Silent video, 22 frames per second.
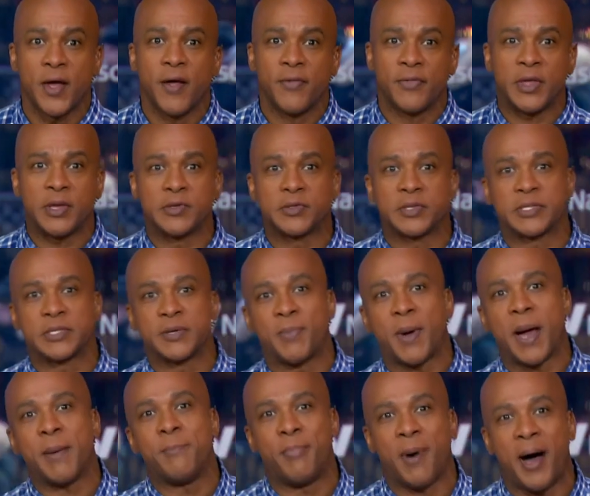They used it to
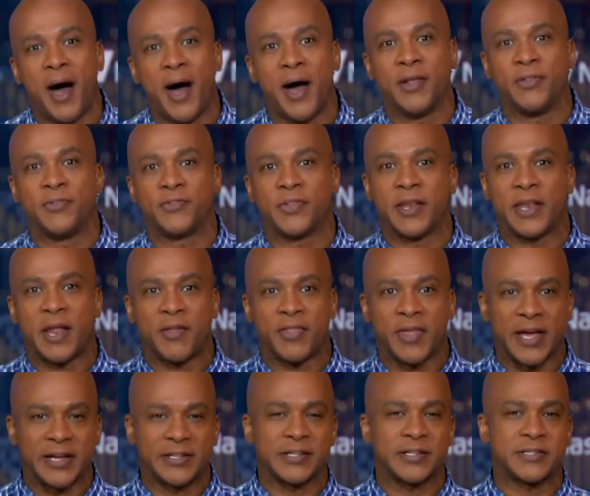buy bonds that now
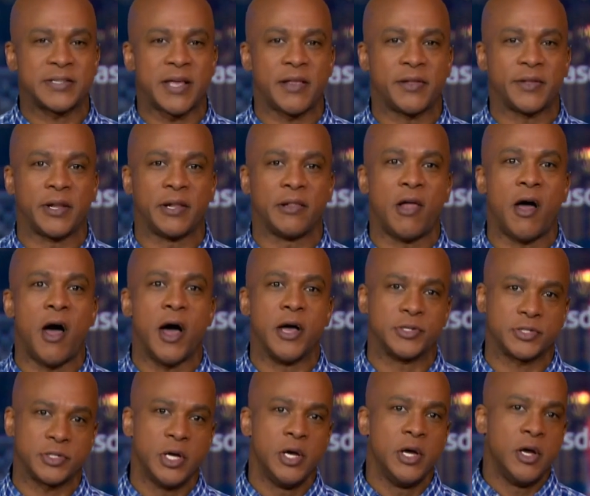they had to sell at a
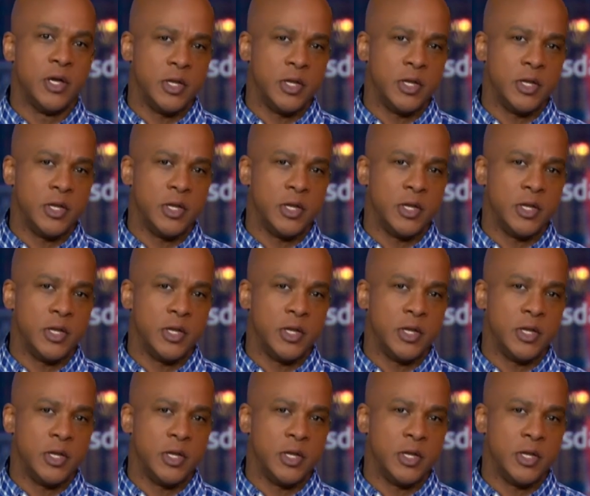loss.